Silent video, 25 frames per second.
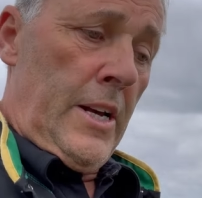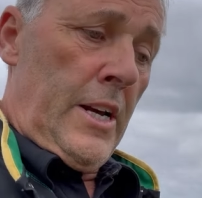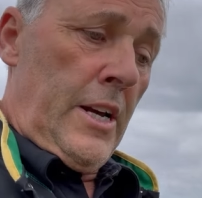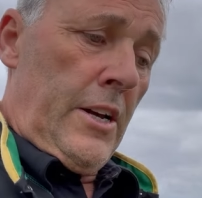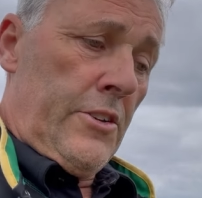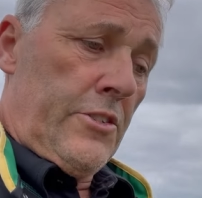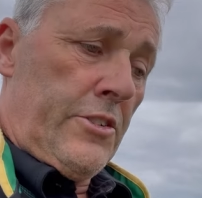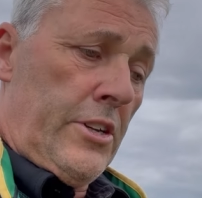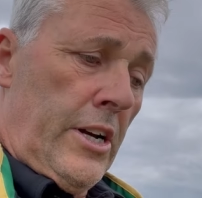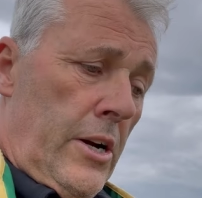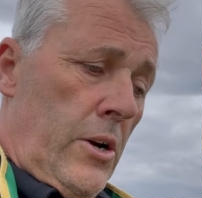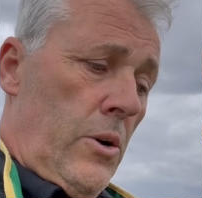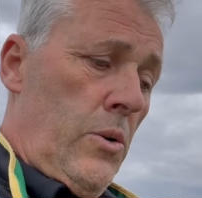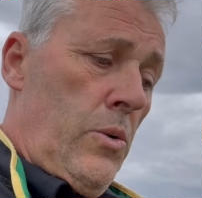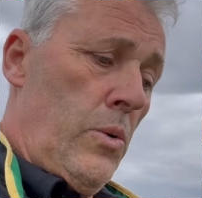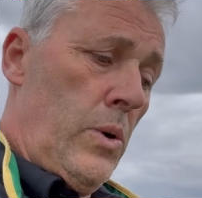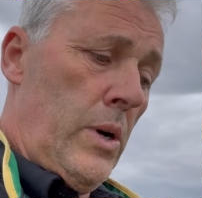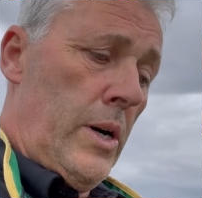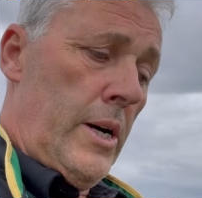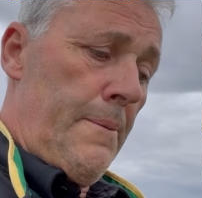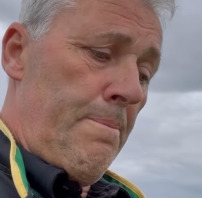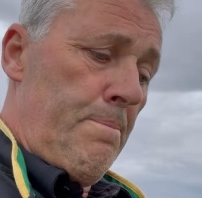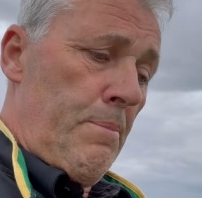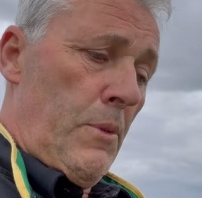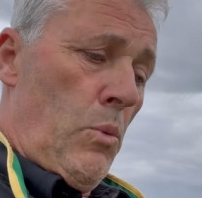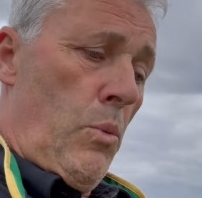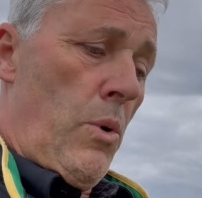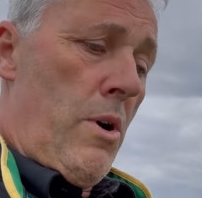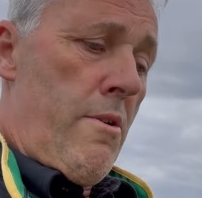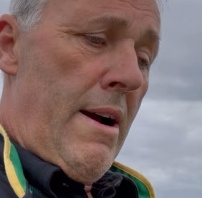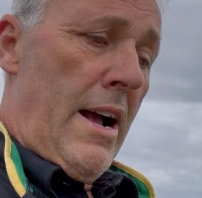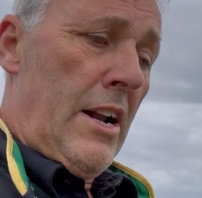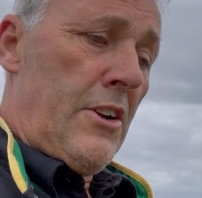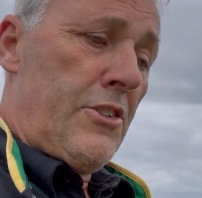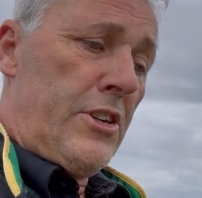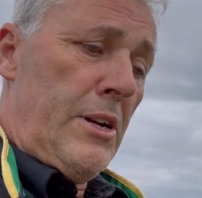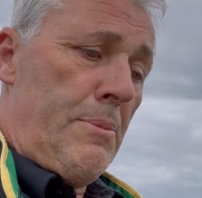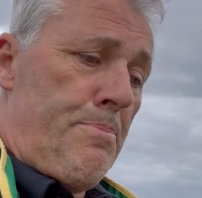So we're
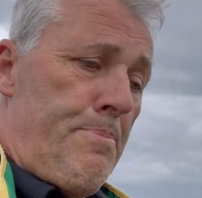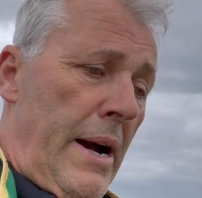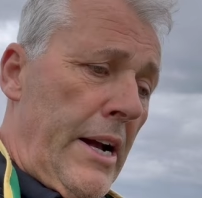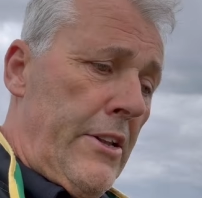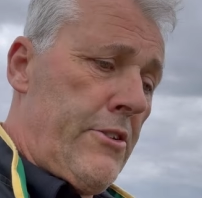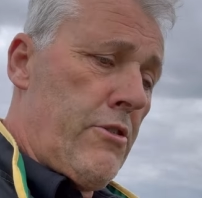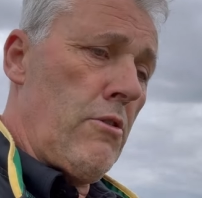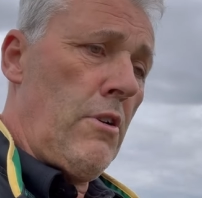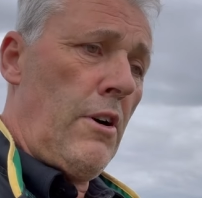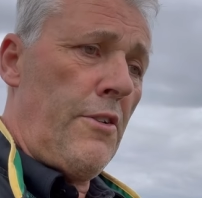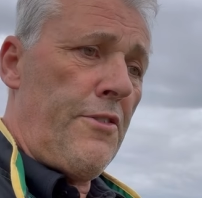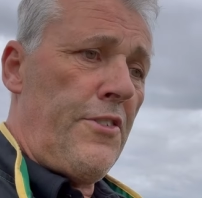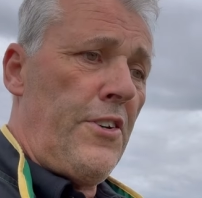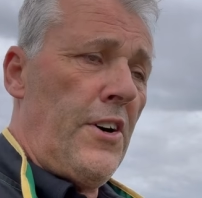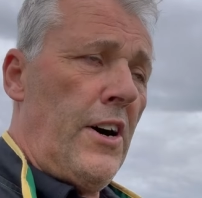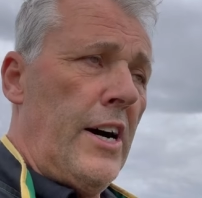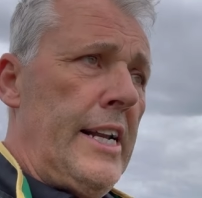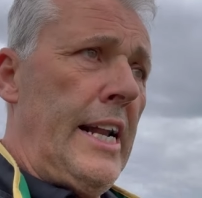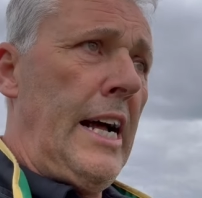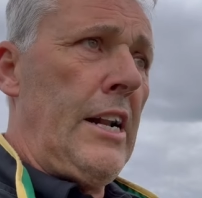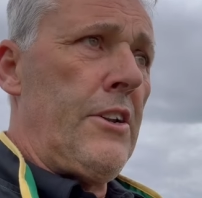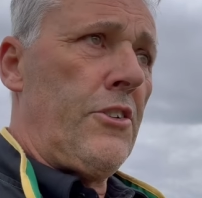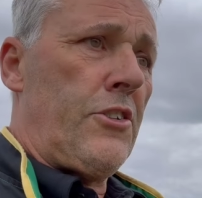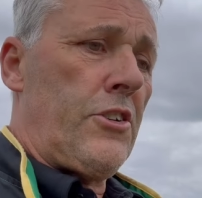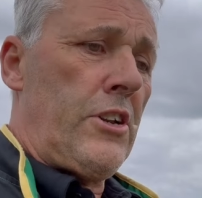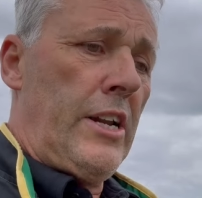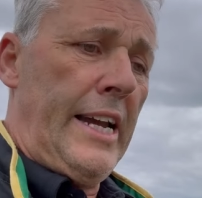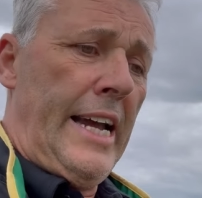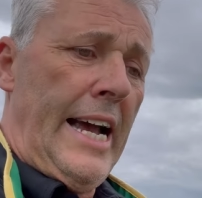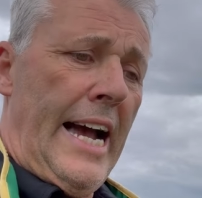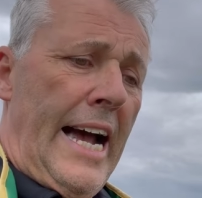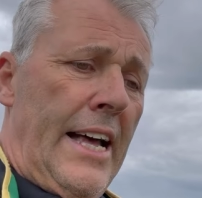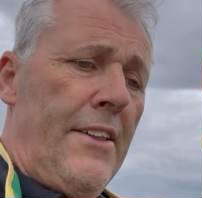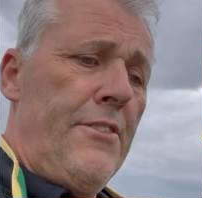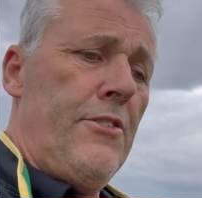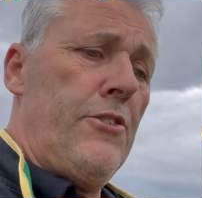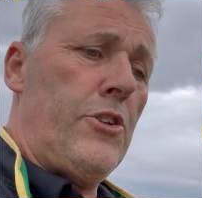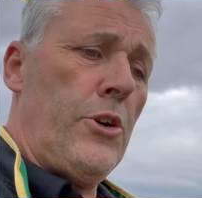actually better off financially
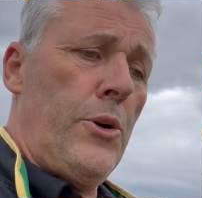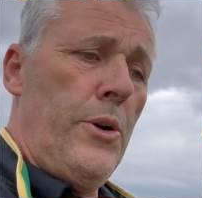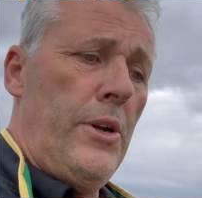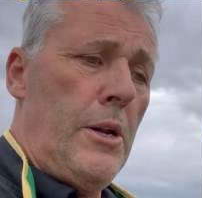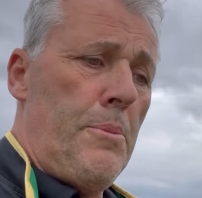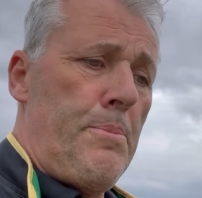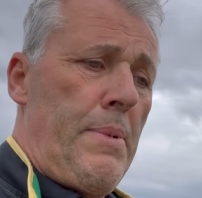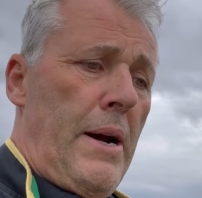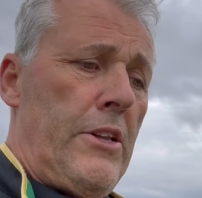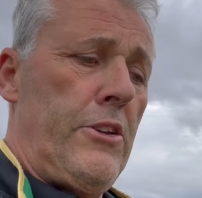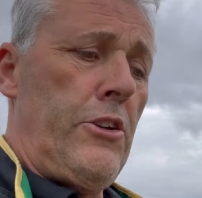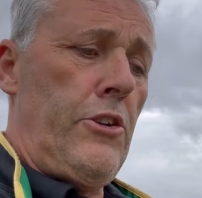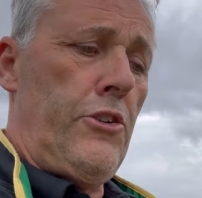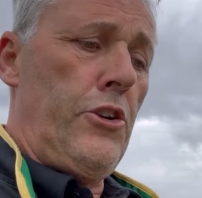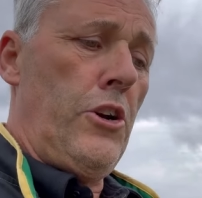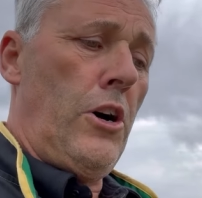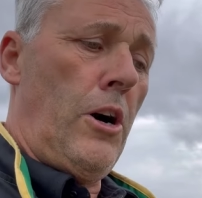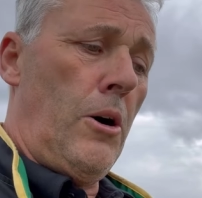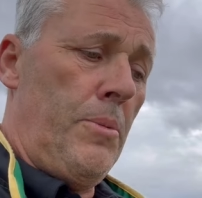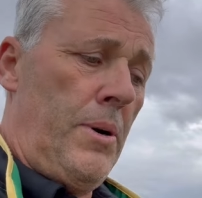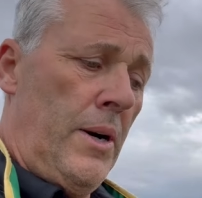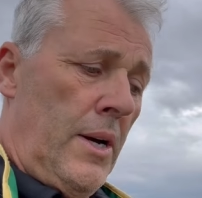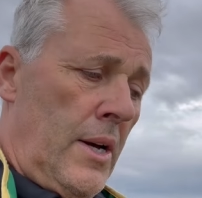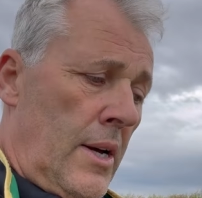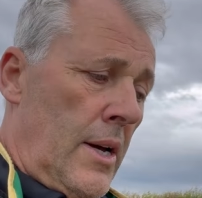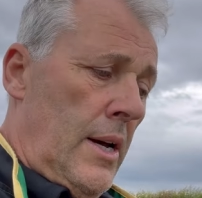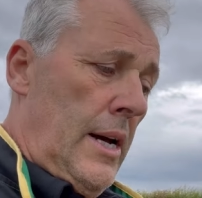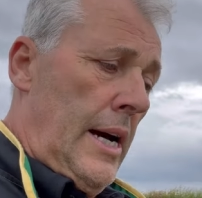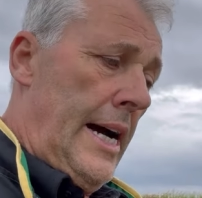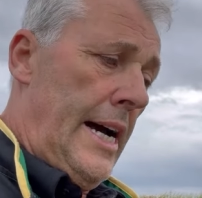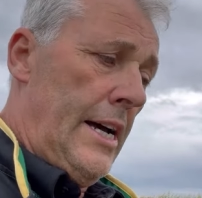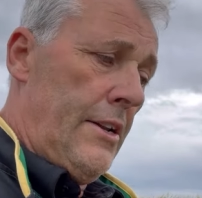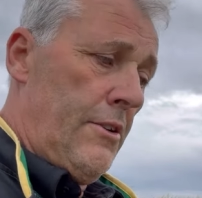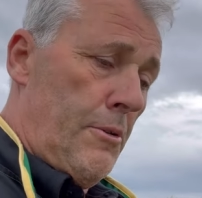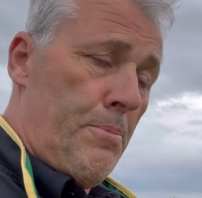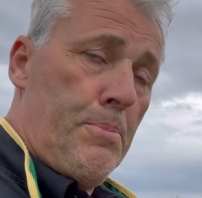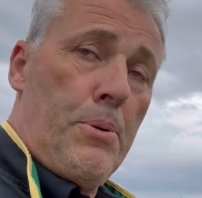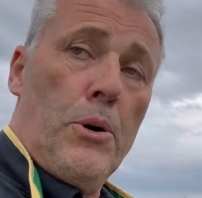and doing a better job
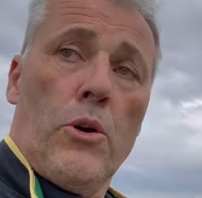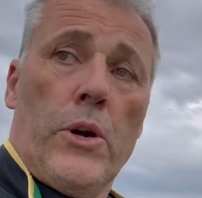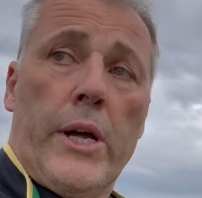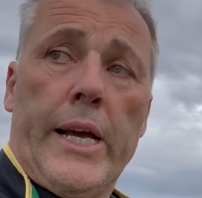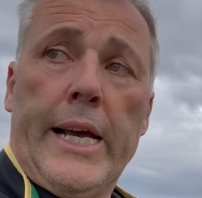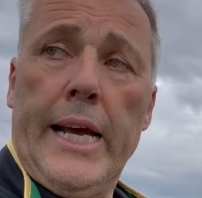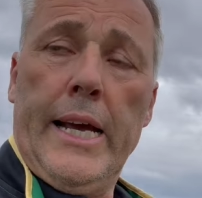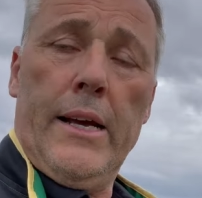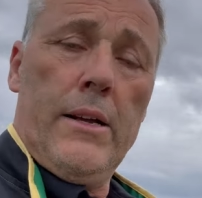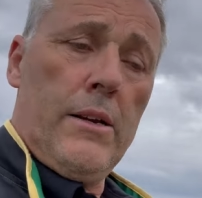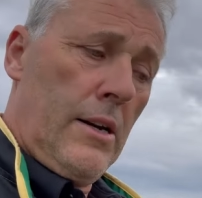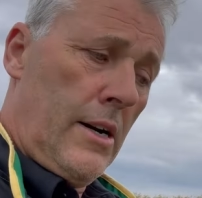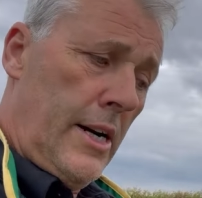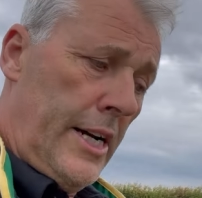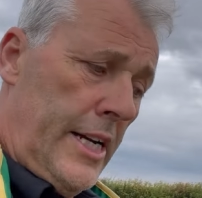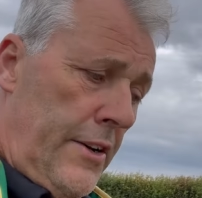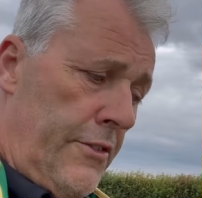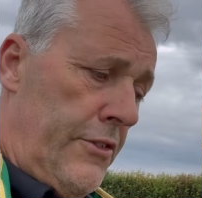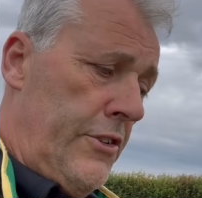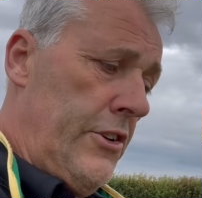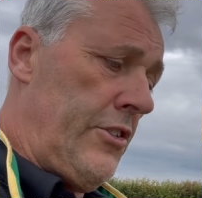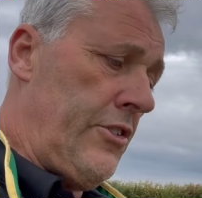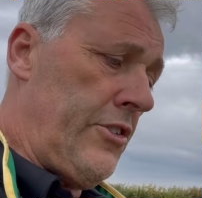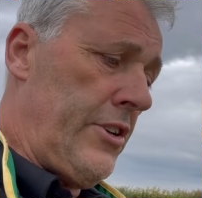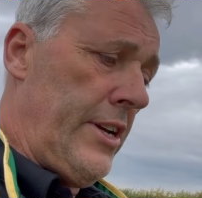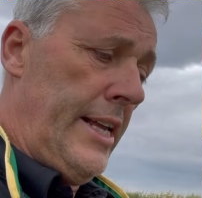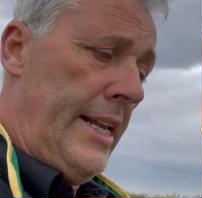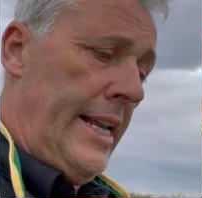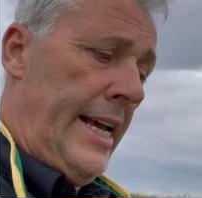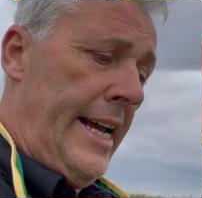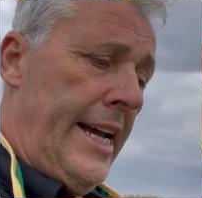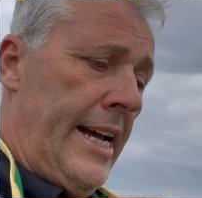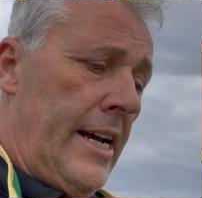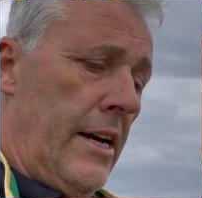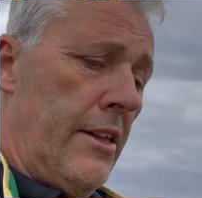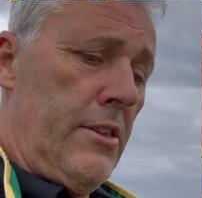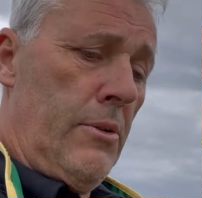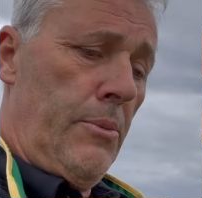hand pulling it, like you've just seen
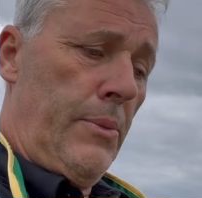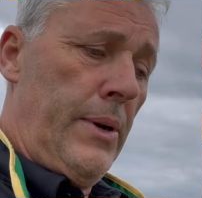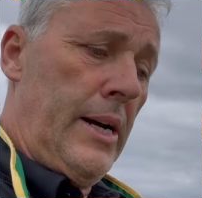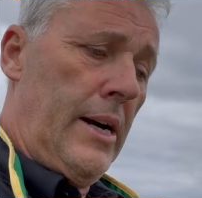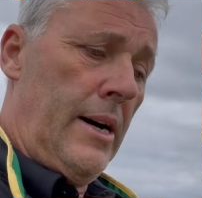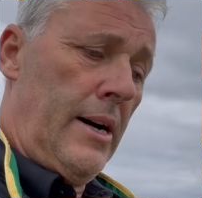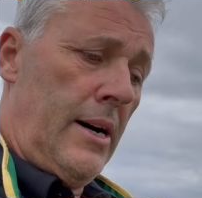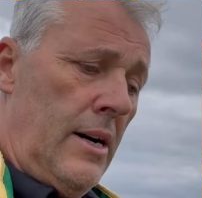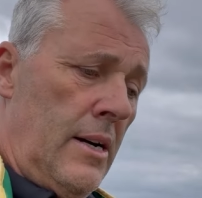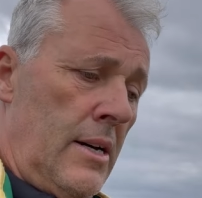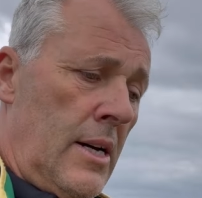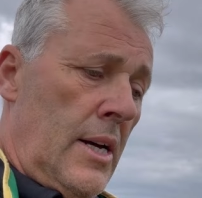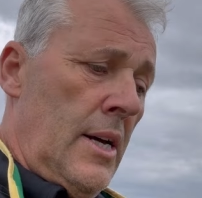here, than we are